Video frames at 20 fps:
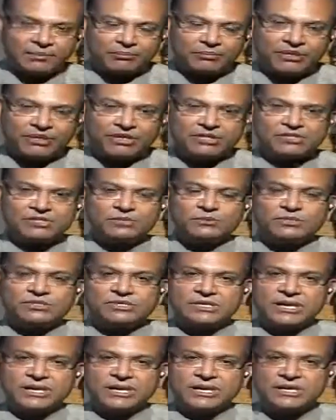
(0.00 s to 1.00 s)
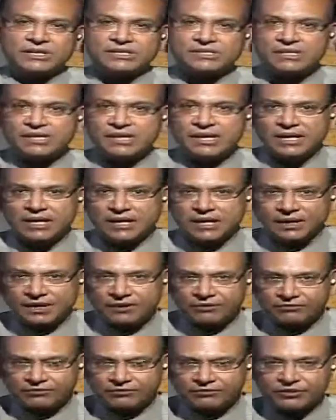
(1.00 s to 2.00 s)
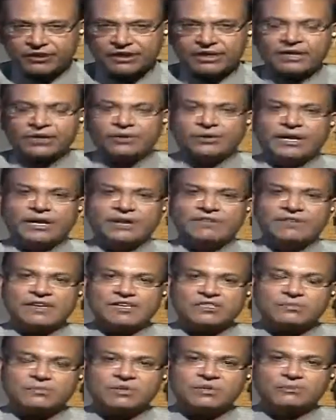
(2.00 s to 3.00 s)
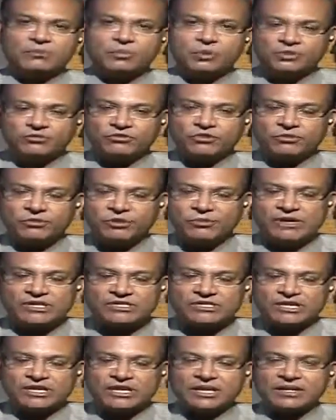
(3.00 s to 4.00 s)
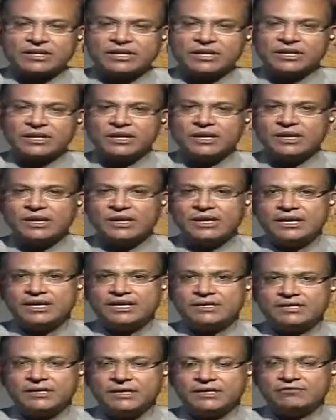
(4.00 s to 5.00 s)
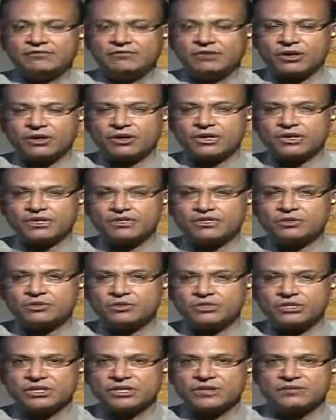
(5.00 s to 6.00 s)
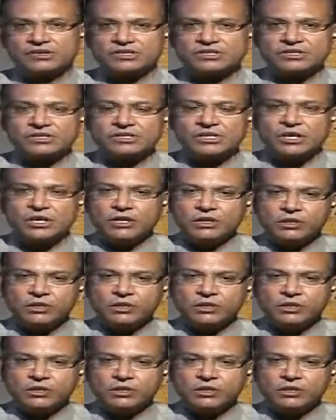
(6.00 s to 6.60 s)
PSU stakes, investment both from domestic and foreign institutional investors,